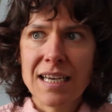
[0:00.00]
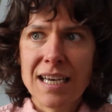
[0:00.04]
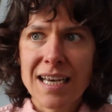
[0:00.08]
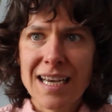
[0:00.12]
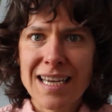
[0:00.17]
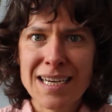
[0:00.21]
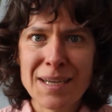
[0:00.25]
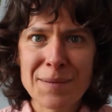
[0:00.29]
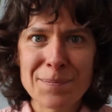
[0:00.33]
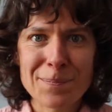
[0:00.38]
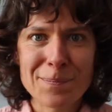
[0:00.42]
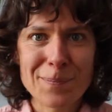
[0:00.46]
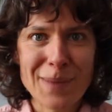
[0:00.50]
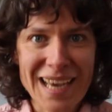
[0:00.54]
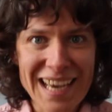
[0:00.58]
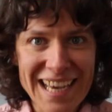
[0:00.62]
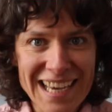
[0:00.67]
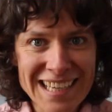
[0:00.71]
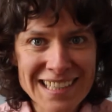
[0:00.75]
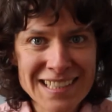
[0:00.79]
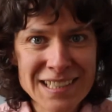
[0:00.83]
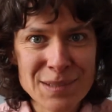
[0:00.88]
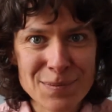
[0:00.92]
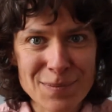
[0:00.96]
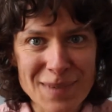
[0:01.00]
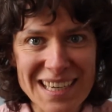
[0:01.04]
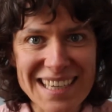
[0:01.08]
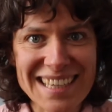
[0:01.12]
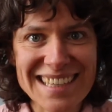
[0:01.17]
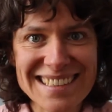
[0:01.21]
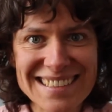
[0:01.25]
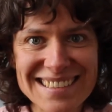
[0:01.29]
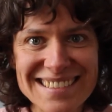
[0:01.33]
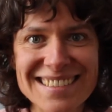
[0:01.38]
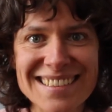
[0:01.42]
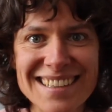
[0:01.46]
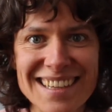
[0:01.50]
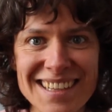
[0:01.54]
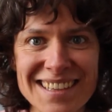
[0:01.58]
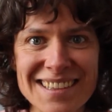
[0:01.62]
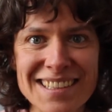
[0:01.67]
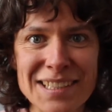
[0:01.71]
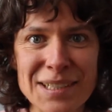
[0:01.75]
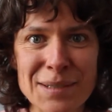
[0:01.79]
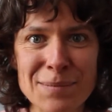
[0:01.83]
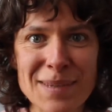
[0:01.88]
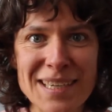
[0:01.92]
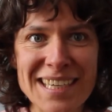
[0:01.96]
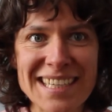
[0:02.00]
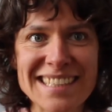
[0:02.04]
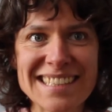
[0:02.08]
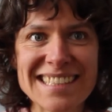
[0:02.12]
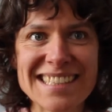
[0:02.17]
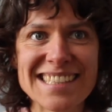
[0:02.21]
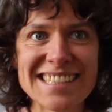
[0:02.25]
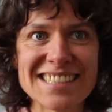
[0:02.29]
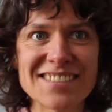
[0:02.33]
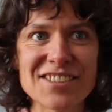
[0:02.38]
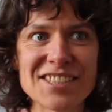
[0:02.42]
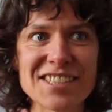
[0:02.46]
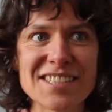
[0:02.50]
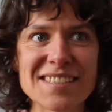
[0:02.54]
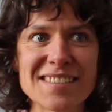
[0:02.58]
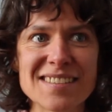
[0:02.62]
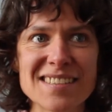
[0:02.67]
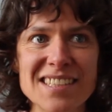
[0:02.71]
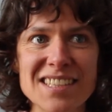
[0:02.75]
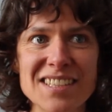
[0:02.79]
And it pained me a little bit to just,